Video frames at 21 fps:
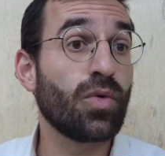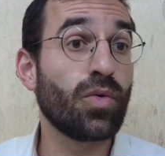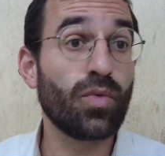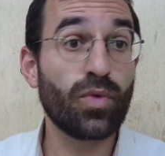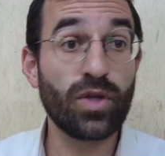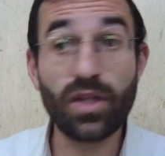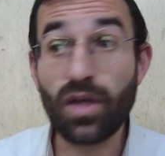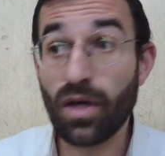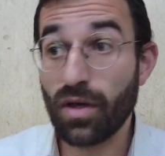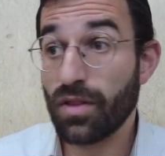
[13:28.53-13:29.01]

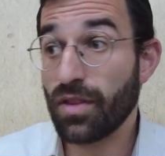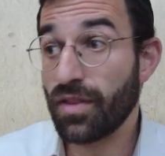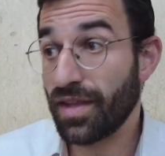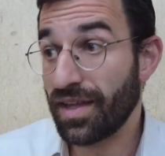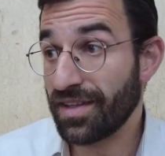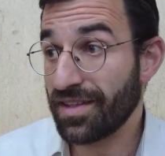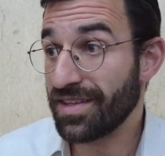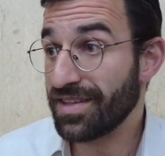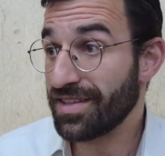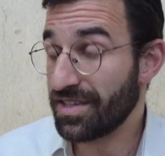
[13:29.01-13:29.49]
we know
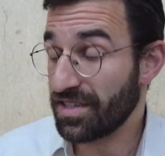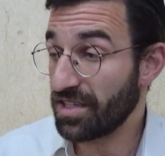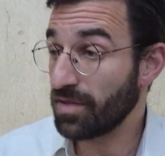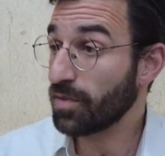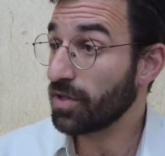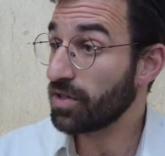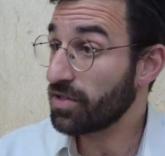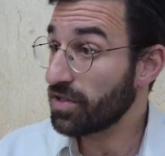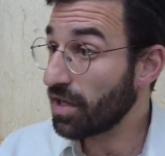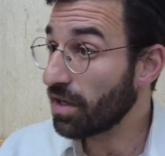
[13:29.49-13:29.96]
that
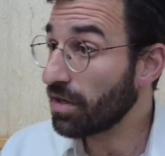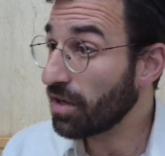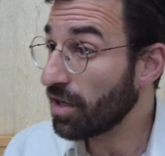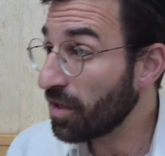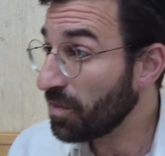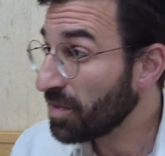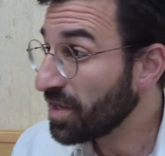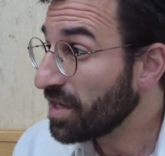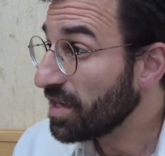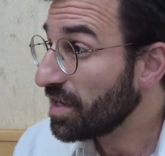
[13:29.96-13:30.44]
Simchas
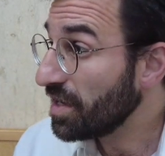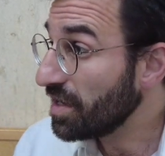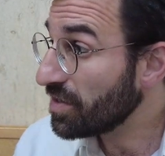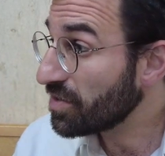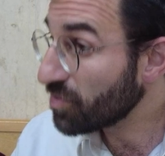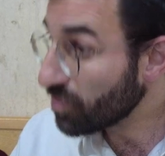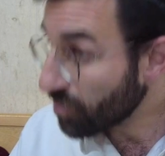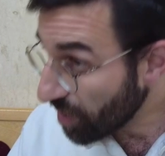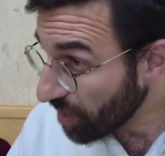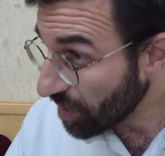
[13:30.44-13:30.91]
Torah
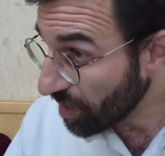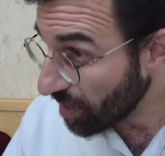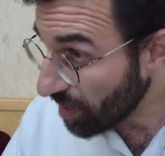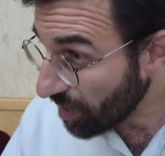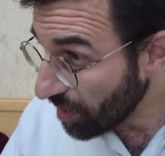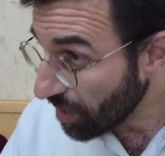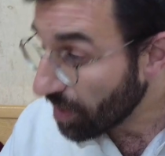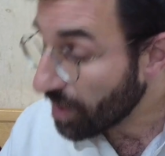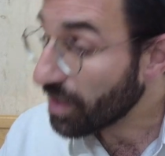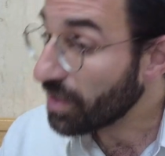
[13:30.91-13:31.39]
is
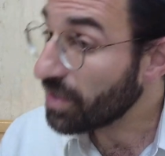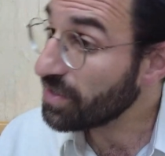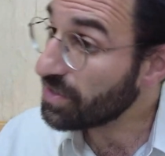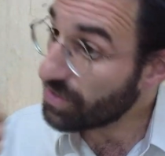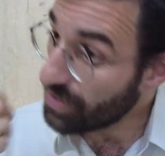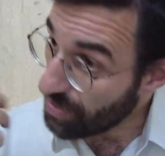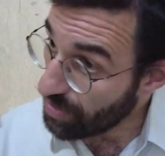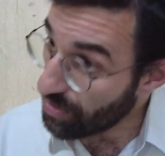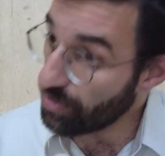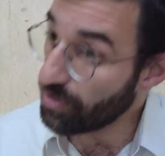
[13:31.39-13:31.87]
really
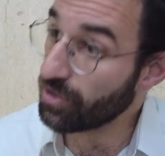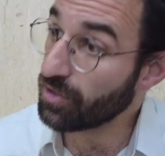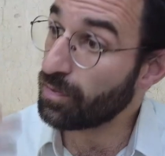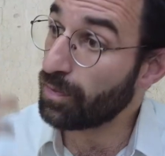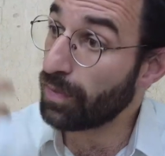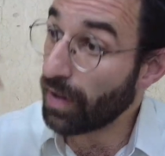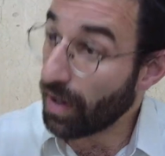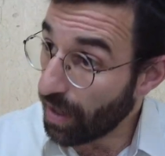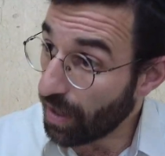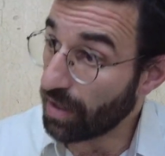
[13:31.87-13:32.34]
considered
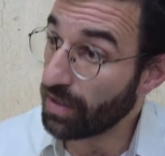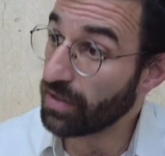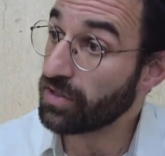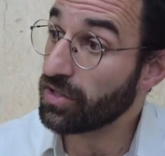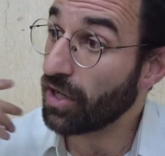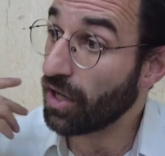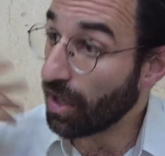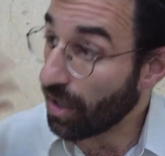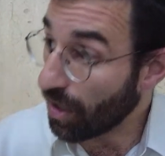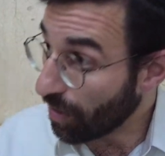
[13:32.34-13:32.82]
part
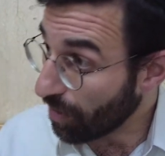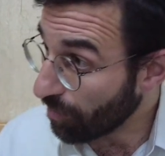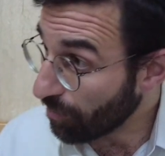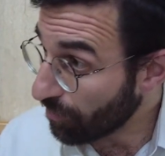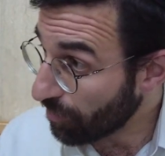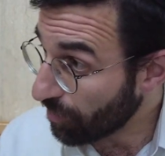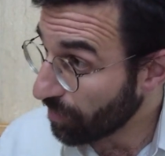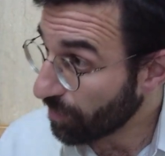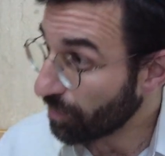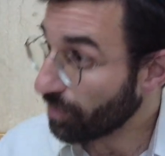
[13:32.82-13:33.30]

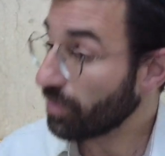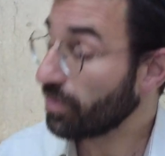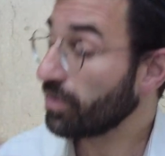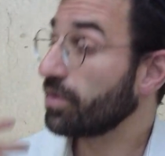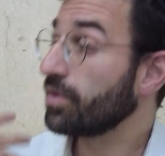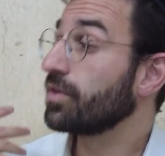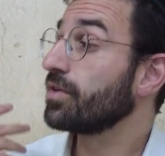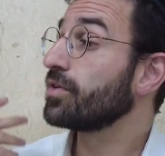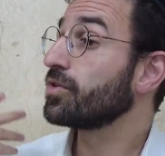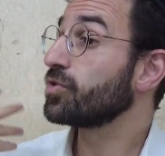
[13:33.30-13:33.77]
of
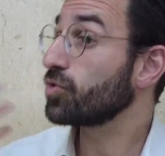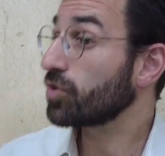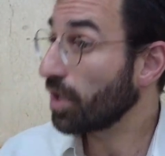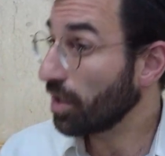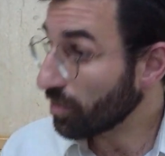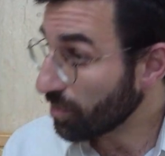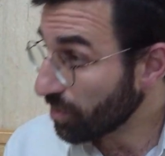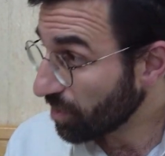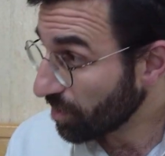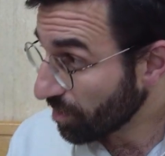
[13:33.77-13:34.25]

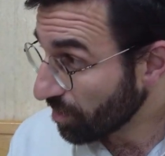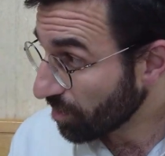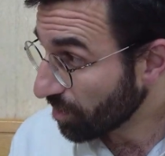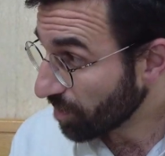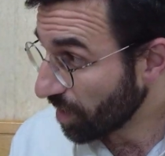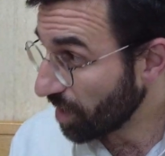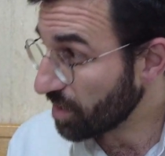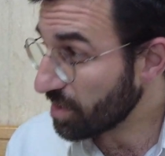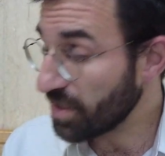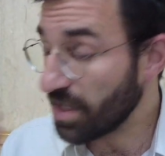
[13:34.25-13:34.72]
Sukkot.
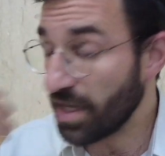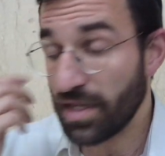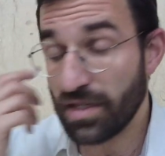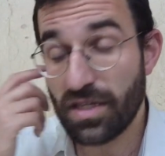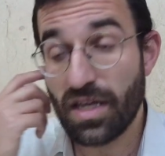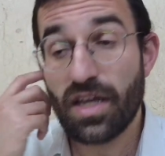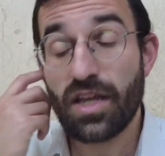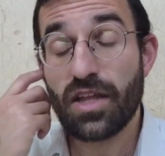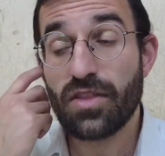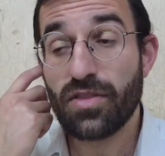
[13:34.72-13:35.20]
Okay, it's not
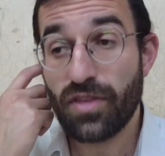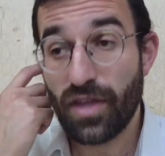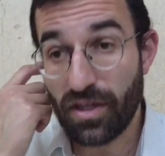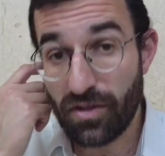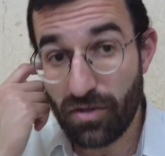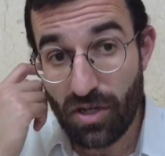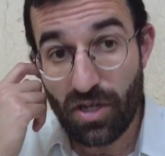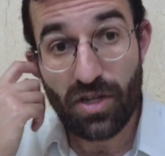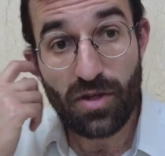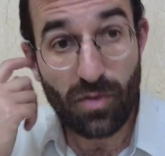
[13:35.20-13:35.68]

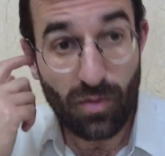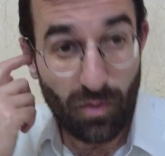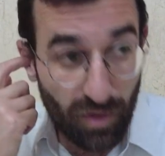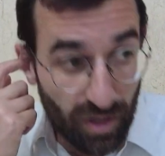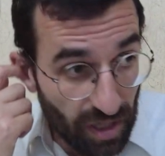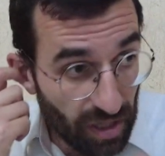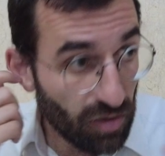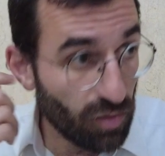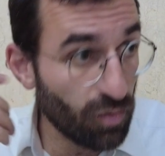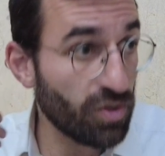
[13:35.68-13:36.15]
that
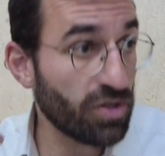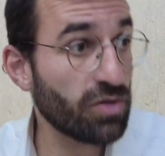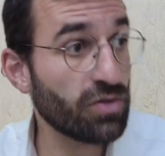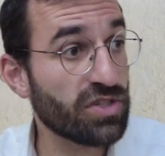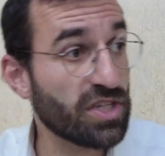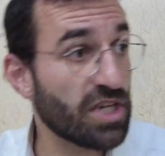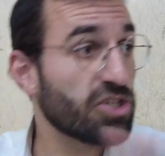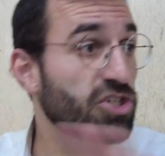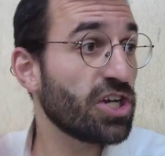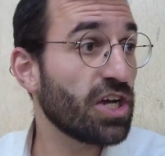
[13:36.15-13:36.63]
we do
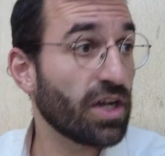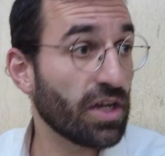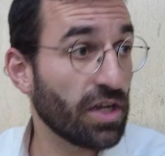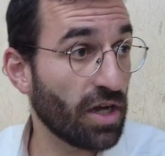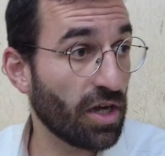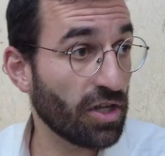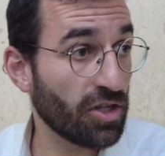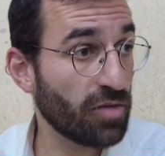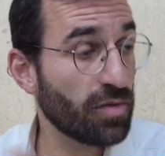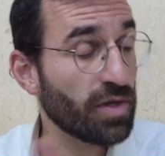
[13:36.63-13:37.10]
say
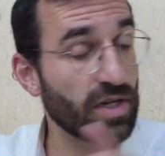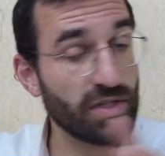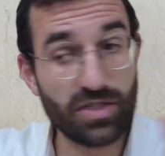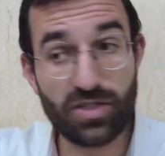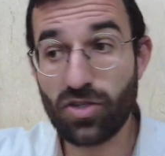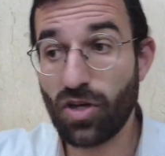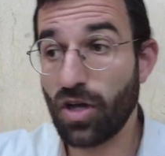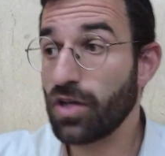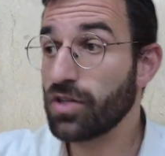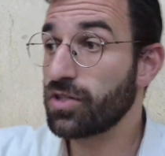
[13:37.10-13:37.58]
Shechianu because
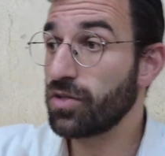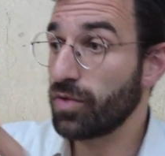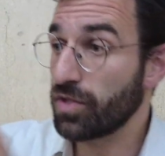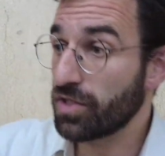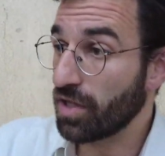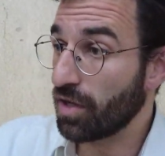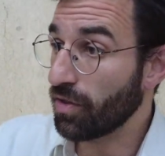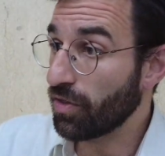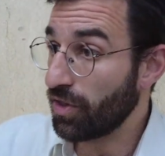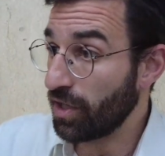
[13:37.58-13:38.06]
it's also its
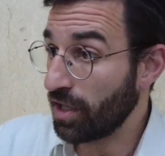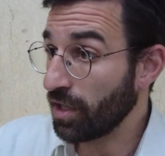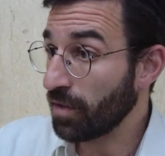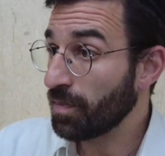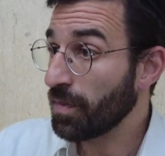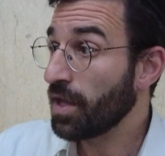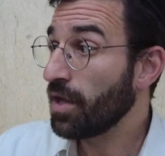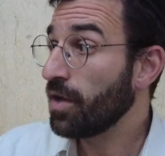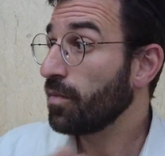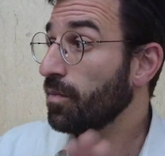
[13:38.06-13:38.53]
own thing,
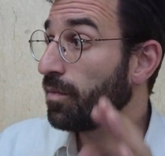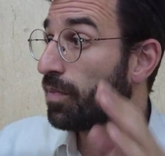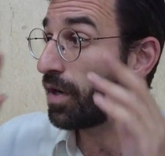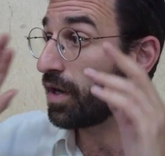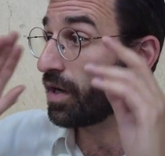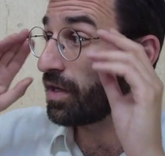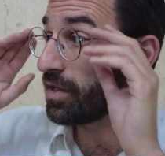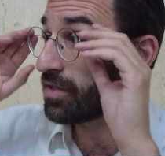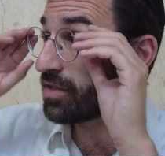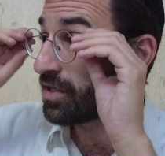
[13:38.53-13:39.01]

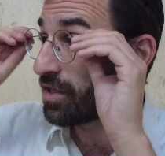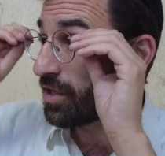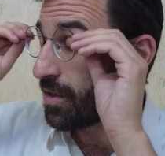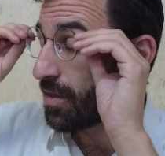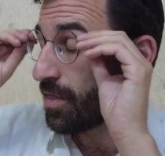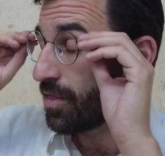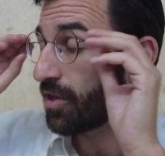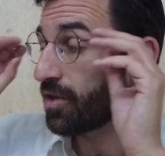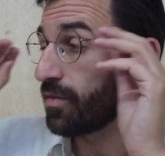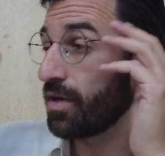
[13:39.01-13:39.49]
but
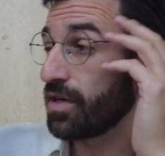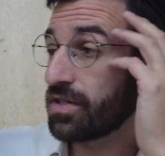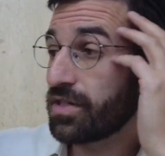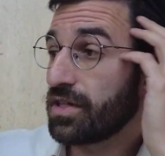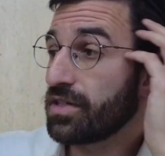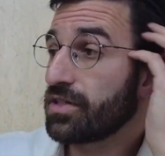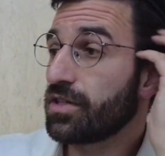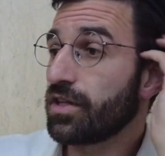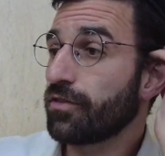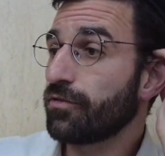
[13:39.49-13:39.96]
the Gemara
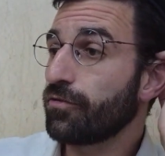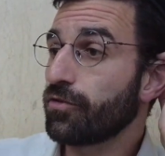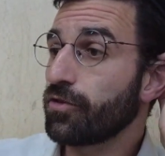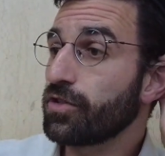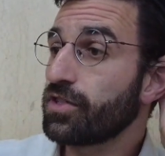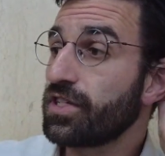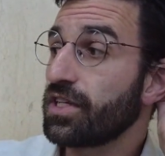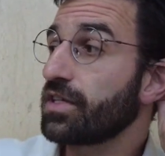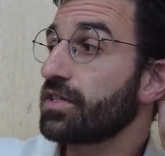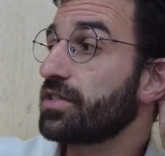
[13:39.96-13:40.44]
says that for
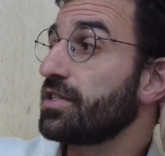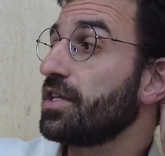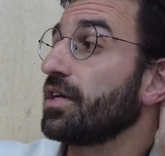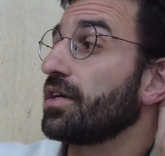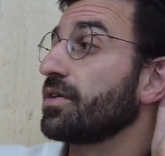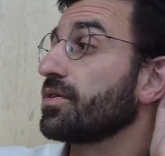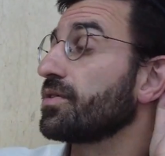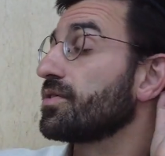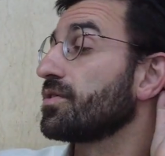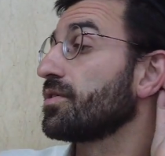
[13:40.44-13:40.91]
six
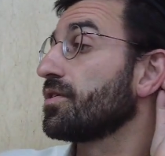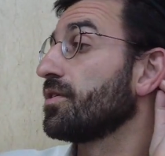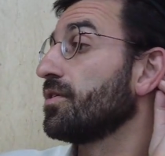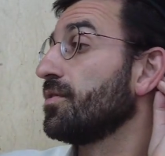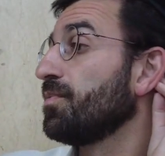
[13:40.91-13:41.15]
things